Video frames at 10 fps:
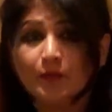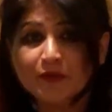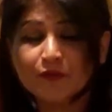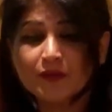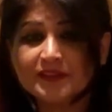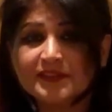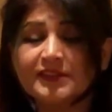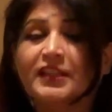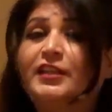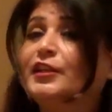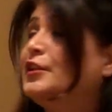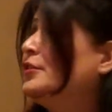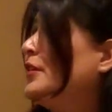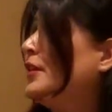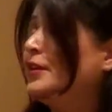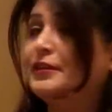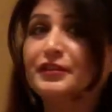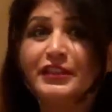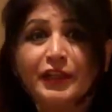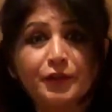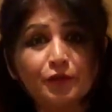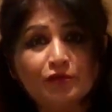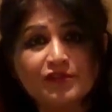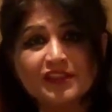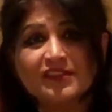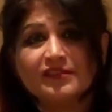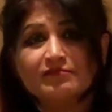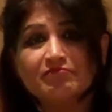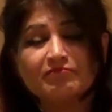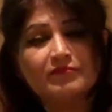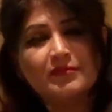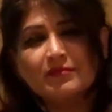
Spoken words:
homophones. They are used in